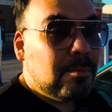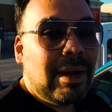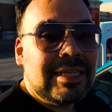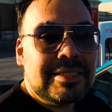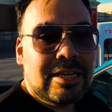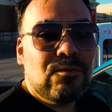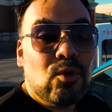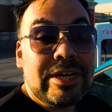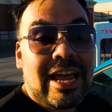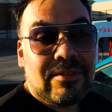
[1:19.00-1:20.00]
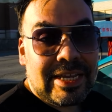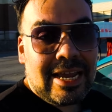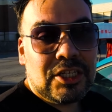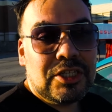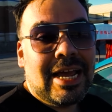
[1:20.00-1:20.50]
my Sync 4
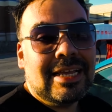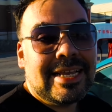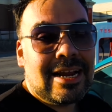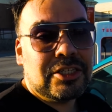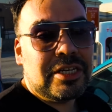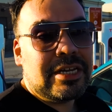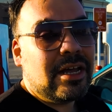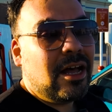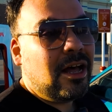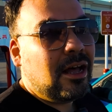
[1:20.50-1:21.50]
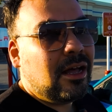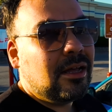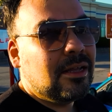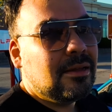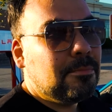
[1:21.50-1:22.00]
navigation has actually
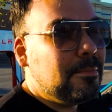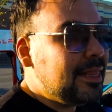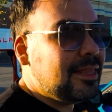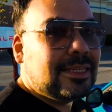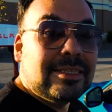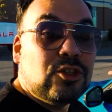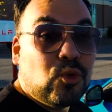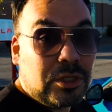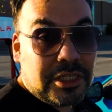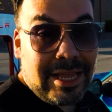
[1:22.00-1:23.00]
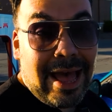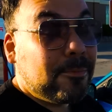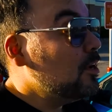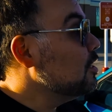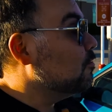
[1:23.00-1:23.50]
made this into a stop,
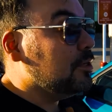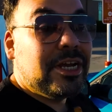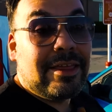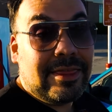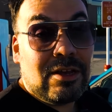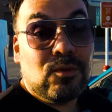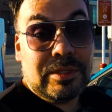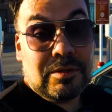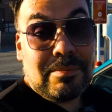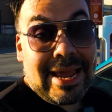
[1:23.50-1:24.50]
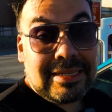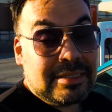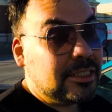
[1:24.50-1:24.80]
which I think was amazing.